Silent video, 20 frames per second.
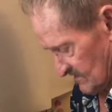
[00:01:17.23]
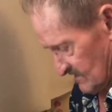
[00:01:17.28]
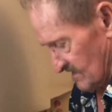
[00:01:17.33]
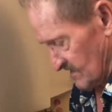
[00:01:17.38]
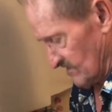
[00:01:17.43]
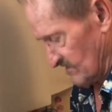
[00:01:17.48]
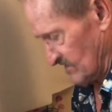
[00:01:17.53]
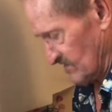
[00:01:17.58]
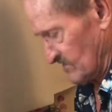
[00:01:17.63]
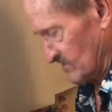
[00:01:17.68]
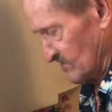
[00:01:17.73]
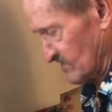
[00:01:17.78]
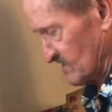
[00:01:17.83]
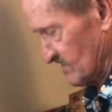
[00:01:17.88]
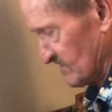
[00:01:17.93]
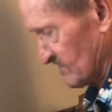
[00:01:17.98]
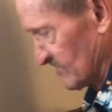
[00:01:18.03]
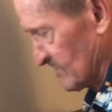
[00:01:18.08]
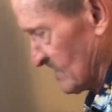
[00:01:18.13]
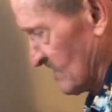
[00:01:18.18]
and then you
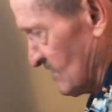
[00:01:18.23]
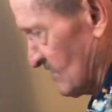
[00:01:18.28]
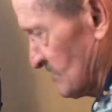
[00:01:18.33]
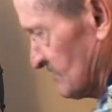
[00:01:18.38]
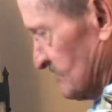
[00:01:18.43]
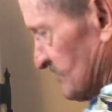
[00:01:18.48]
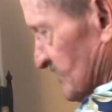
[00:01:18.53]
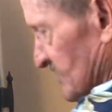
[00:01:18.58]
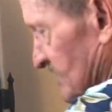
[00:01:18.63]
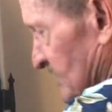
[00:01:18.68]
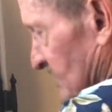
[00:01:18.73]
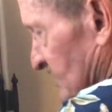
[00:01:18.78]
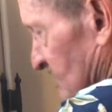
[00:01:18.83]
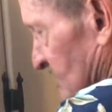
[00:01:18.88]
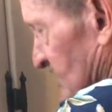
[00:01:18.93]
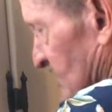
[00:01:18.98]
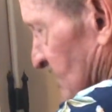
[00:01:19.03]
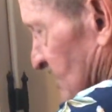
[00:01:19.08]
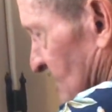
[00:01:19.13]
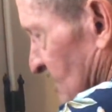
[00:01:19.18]
get down
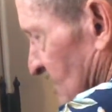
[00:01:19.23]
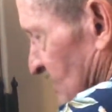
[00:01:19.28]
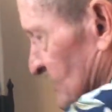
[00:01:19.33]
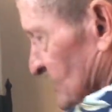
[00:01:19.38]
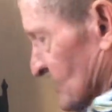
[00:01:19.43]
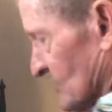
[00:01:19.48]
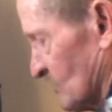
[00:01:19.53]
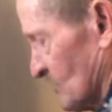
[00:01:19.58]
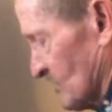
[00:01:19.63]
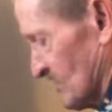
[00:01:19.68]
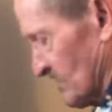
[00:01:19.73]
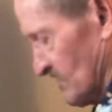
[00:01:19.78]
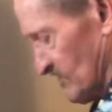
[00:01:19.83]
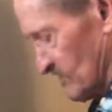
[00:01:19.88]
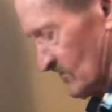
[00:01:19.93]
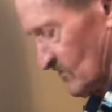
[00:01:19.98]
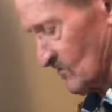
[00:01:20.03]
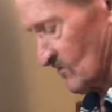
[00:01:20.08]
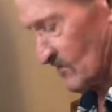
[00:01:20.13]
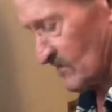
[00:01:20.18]
to where you're
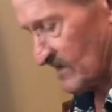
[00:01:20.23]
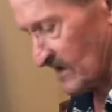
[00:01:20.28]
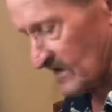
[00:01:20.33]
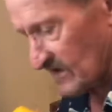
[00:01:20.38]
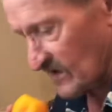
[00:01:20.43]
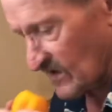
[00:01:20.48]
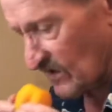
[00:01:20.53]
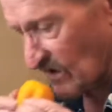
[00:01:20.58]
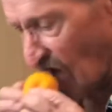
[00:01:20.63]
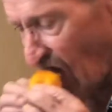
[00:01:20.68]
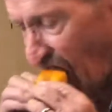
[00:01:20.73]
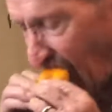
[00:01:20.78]
going like this.